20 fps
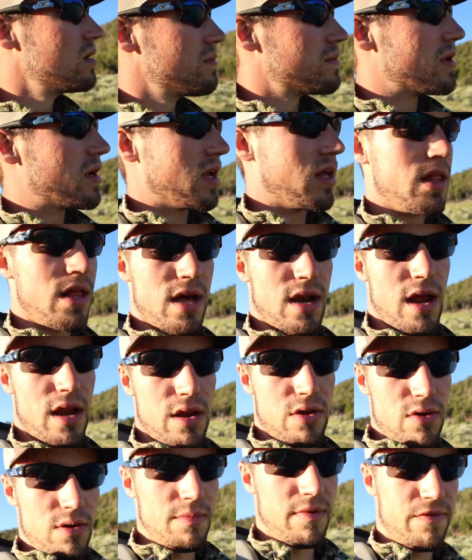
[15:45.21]
Pretty glad I
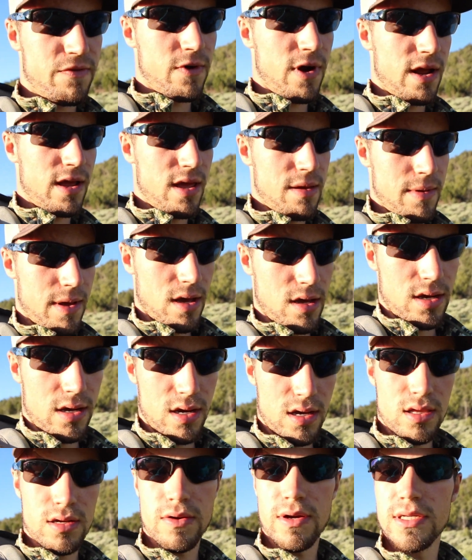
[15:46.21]
knew it before I came out
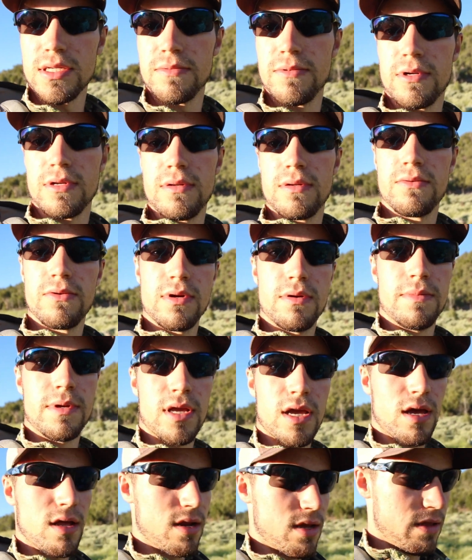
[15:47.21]
here, otherwise it would have been
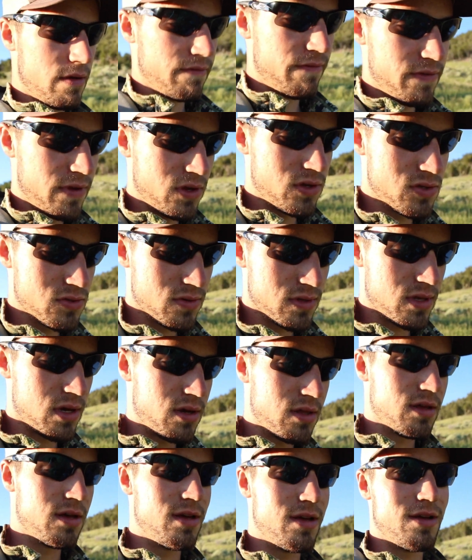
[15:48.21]
kind of confused with
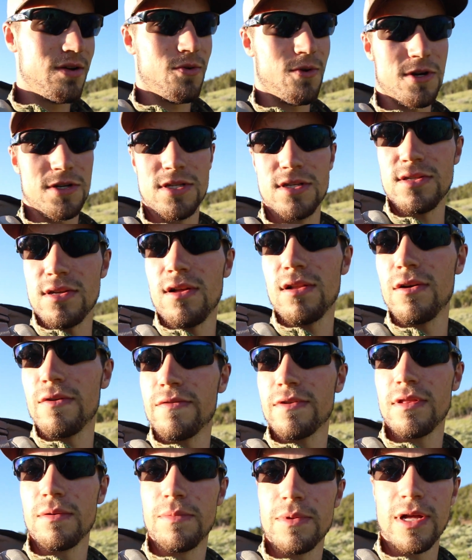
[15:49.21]
all the horses all
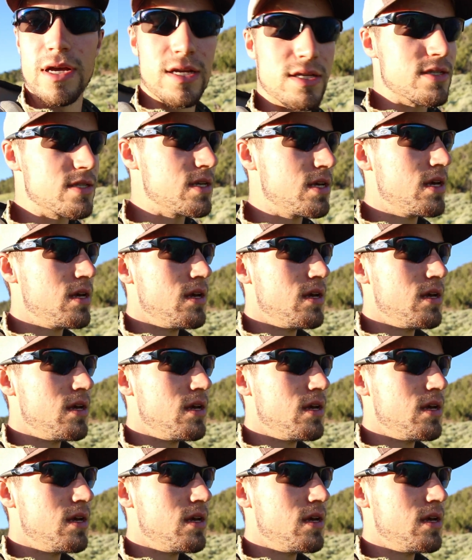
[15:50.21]
over the place.